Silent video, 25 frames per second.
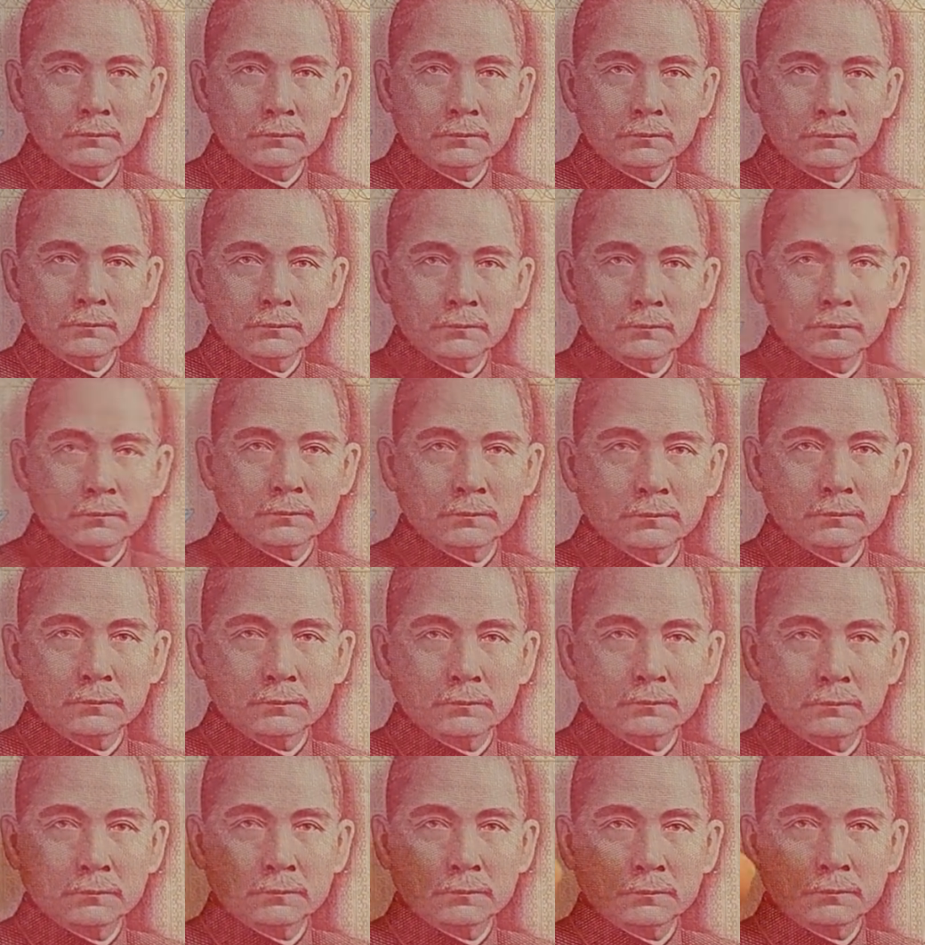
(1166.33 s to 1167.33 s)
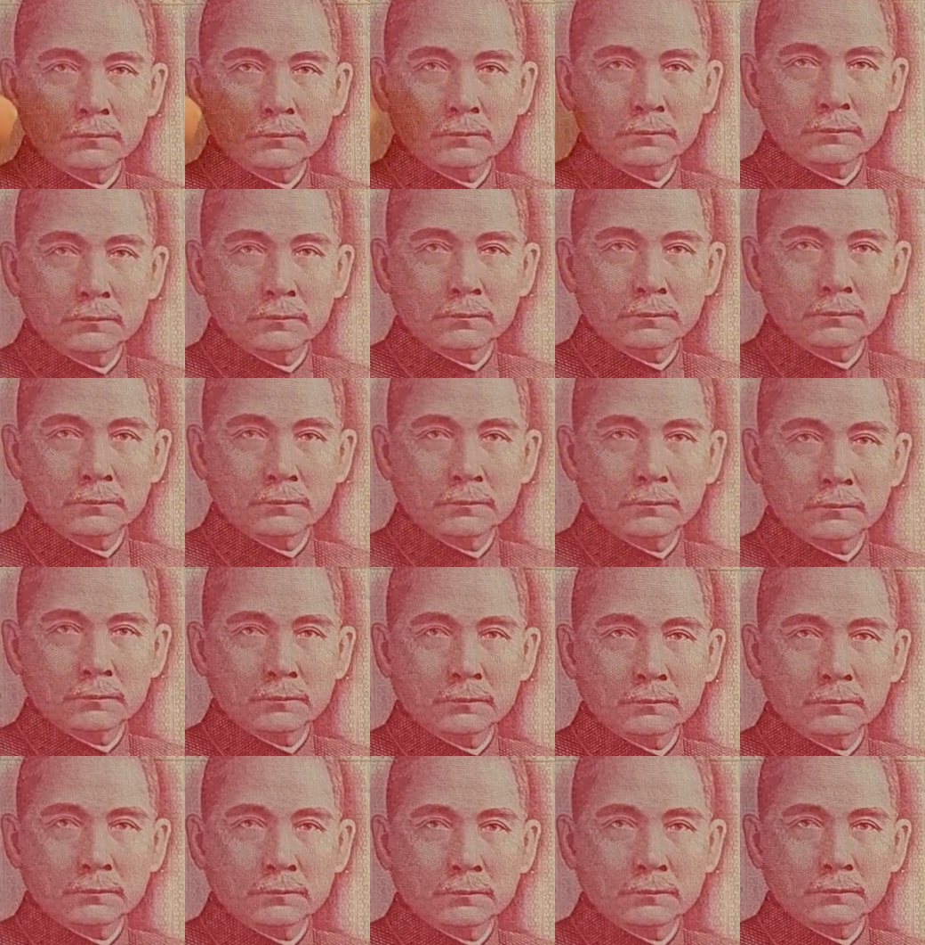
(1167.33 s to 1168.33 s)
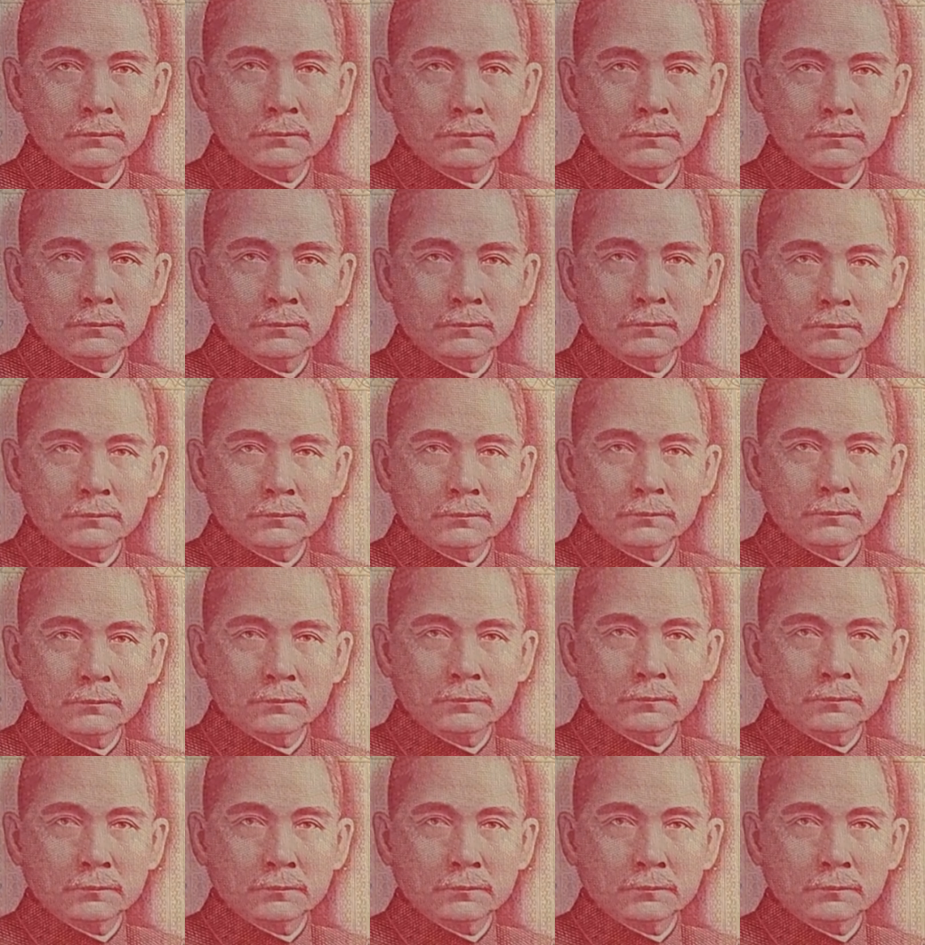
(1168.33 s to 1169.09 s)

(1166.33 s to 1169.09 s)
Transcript: And it has a Chiang Kai-shek.